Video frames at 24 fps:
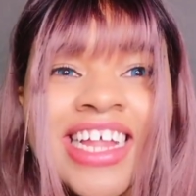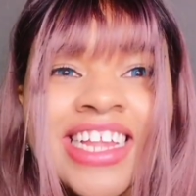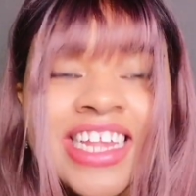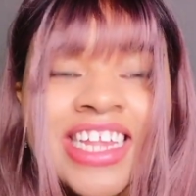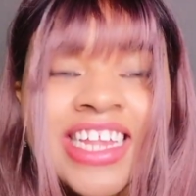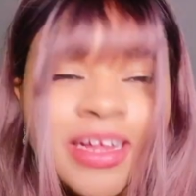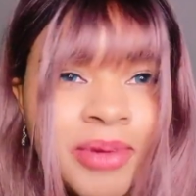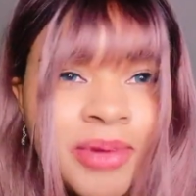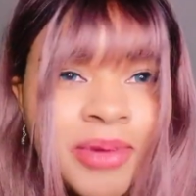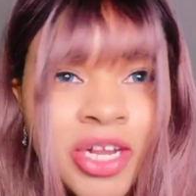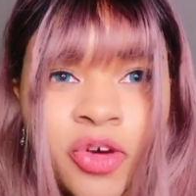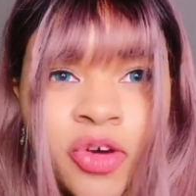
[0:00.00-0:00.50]

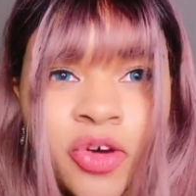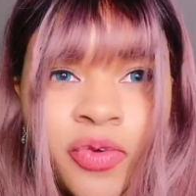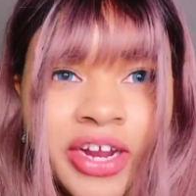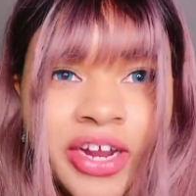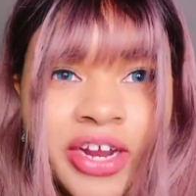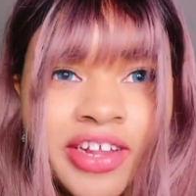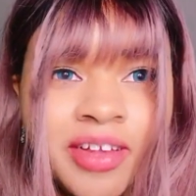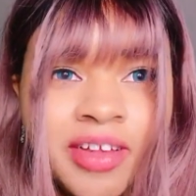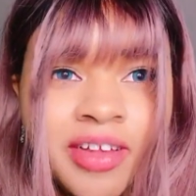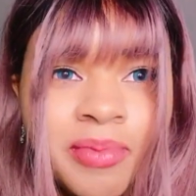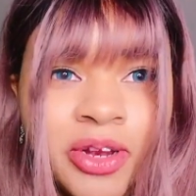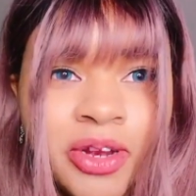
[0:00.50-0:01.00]
Let me know what
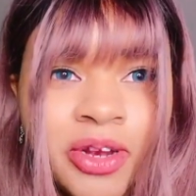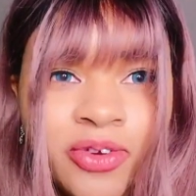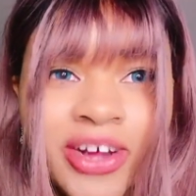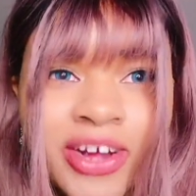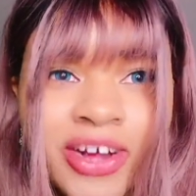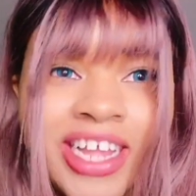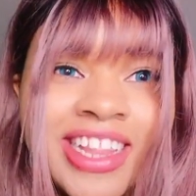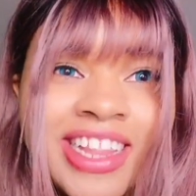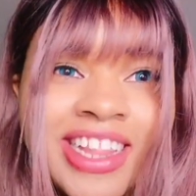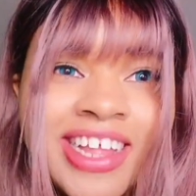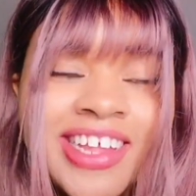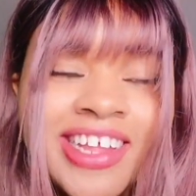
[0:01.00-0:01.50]
are some
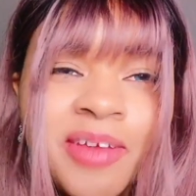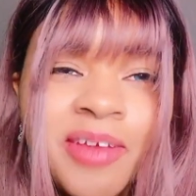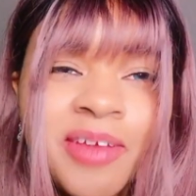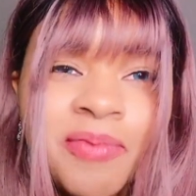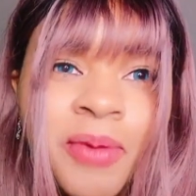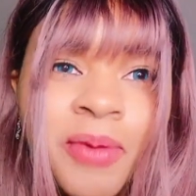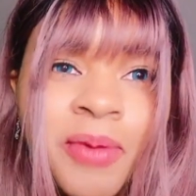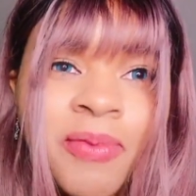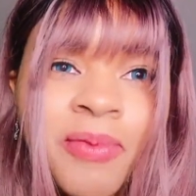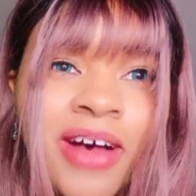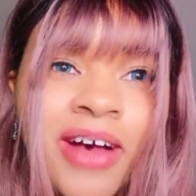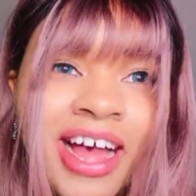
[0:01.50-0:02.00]
annoying things that
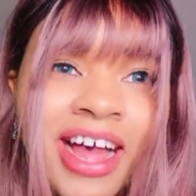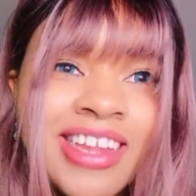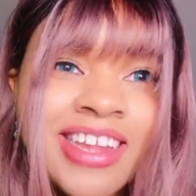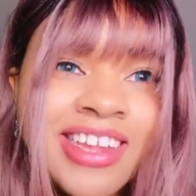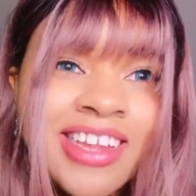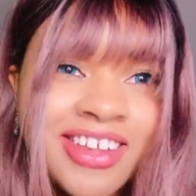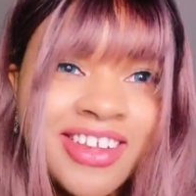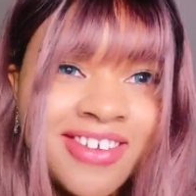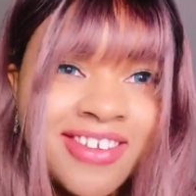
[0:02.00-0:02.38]
people ask